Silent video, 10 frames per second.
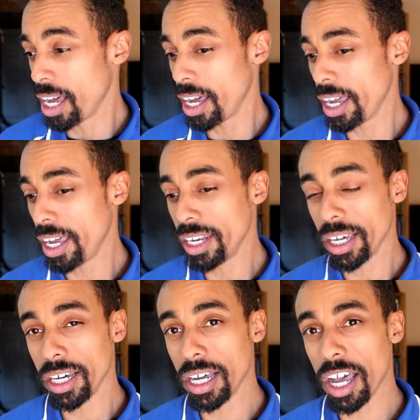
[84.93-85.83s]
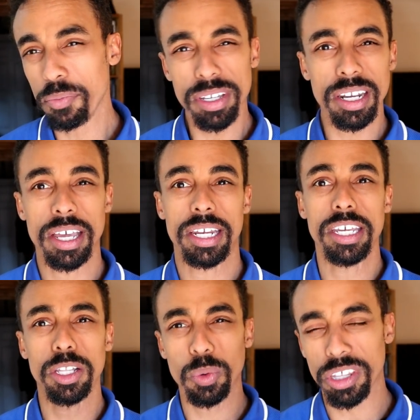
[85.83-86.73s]
And uh, I've been
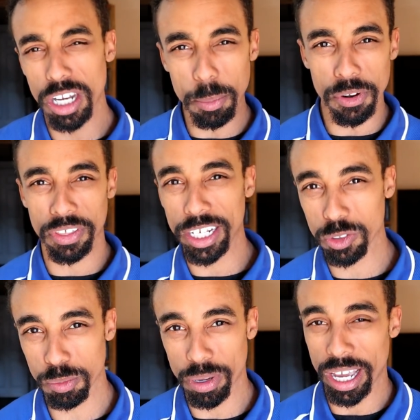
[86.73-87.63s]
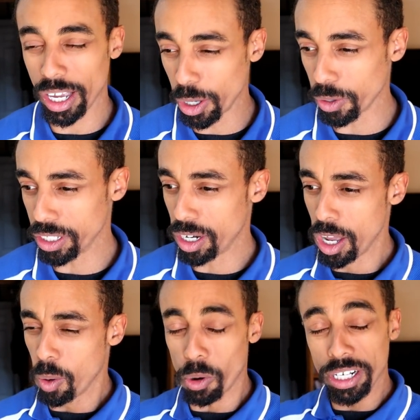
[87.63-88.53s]
dealing with a number of things with my health and
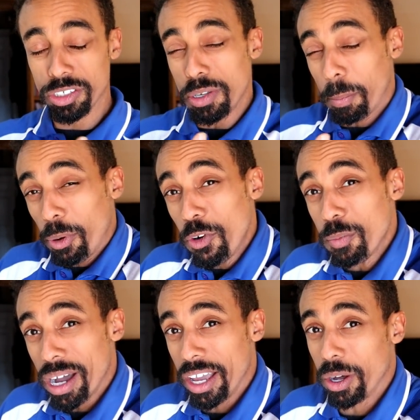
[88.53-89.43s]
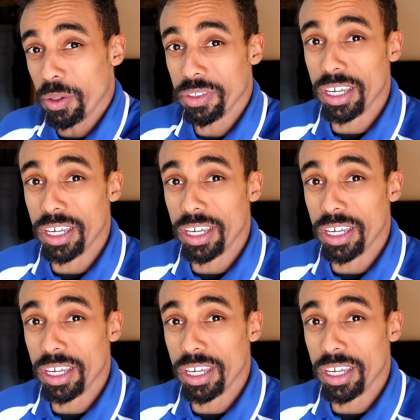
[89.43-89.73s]
wanting to improve my health.